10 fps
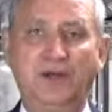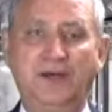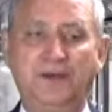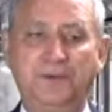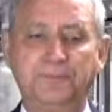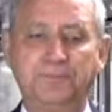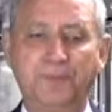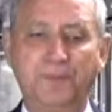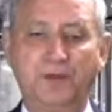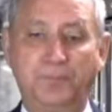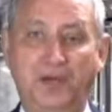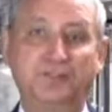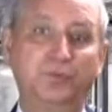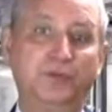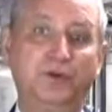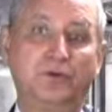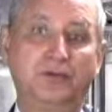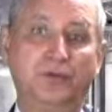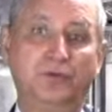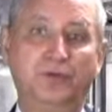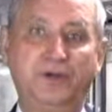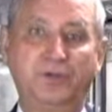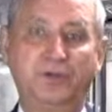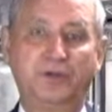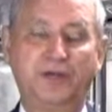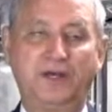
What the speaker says: Possibly earlier, who knows?